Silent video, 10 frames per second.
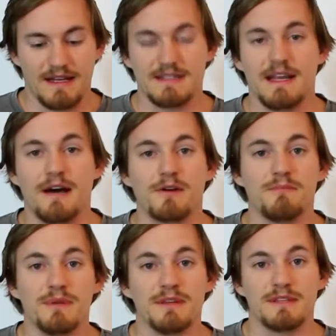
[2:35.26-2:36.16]
and is now
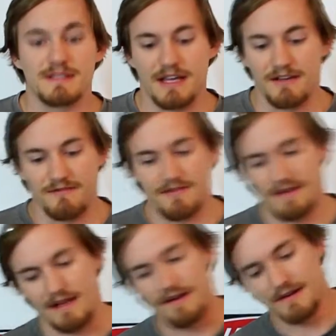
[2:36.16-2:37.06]
completely safe
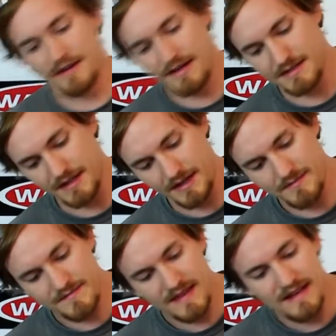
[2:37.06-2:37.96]
and non-toxic.
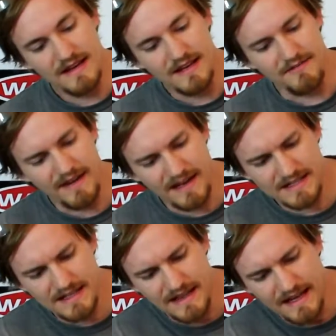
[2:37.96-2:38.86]
In
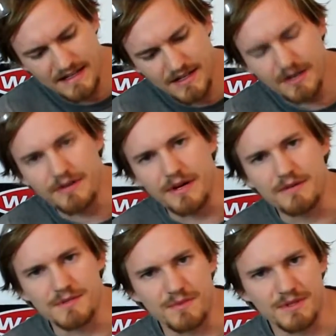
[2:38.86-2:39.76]
fact, that coloring
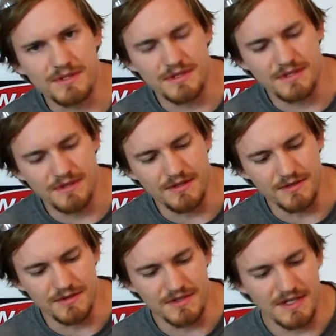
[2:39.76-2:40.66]
was once
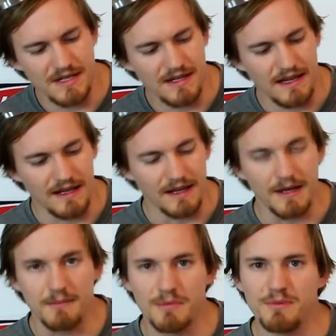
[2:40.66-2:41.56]
used in
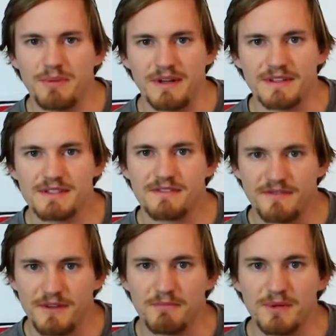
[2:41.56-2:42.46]
blueprints
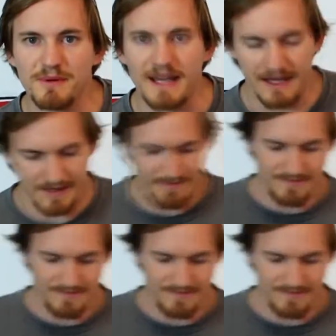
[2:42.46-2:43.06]
for the blue ink.